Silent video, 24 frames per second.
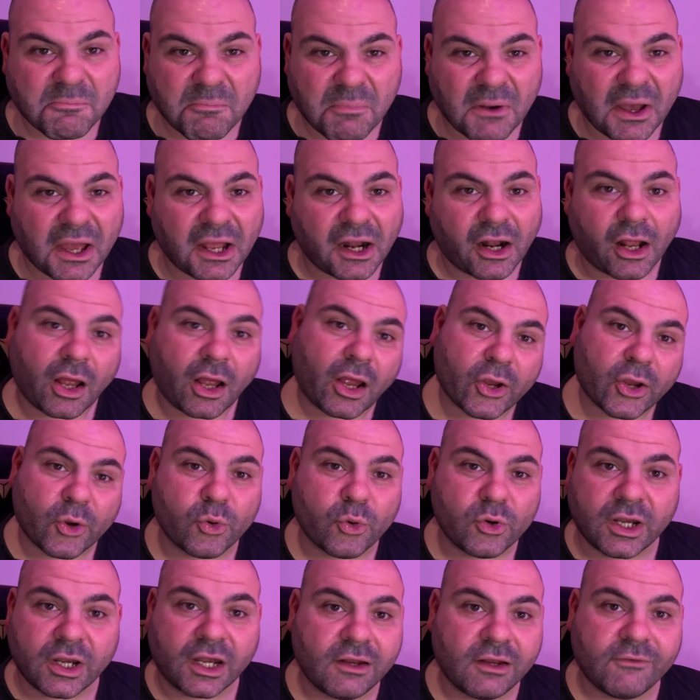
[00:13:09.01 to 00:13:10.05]
But I
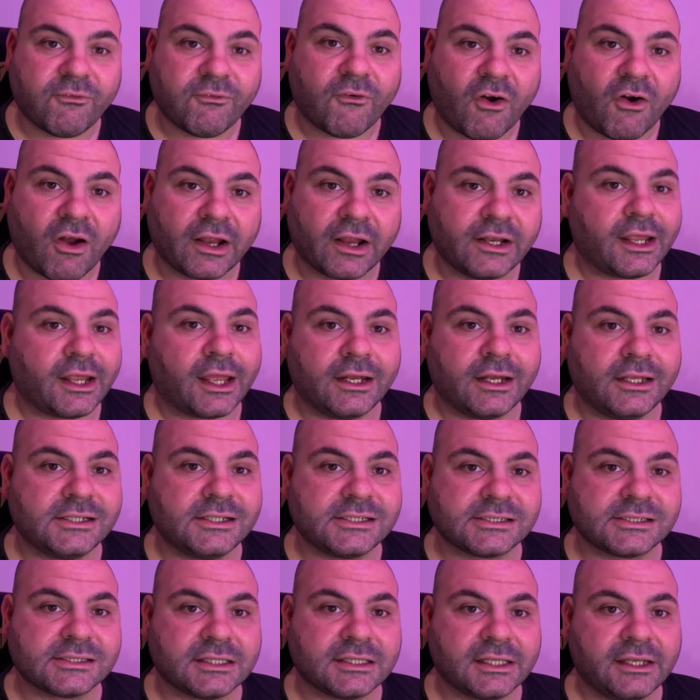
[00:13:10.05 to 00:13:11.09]
couldn't even find any
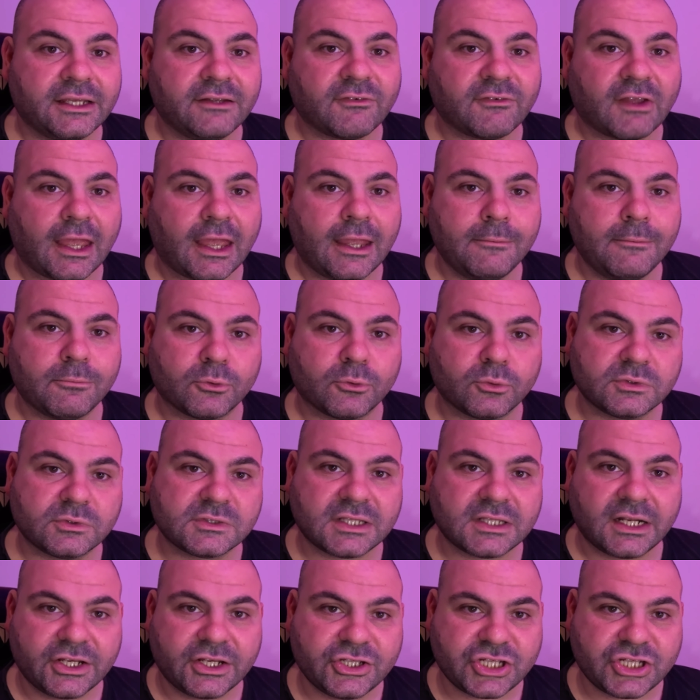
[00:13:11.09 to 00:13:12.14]
sleeve cables
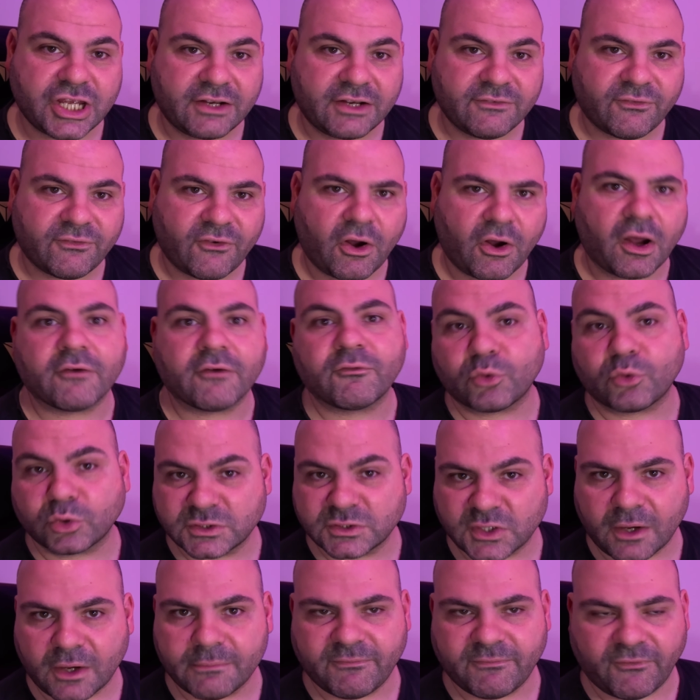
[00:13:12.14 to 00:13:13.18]
that are Gen 5 or
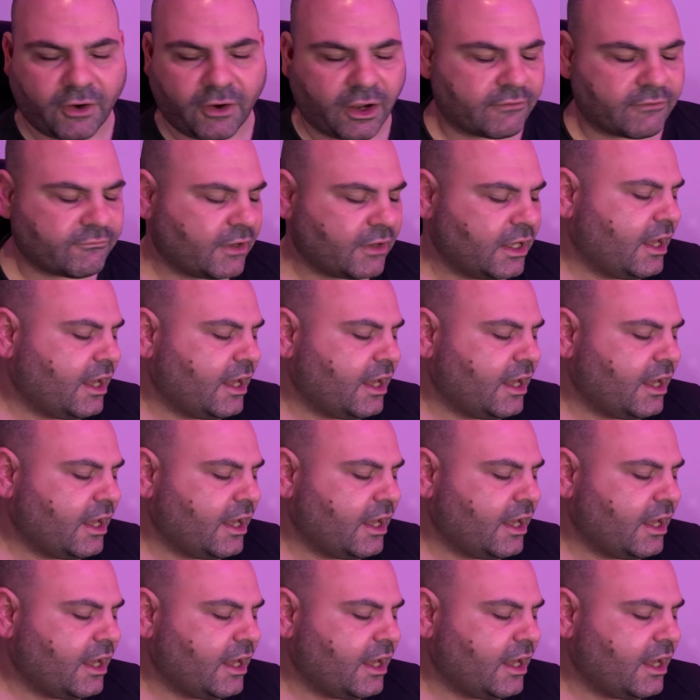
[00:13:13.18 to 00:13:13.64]
Type 5.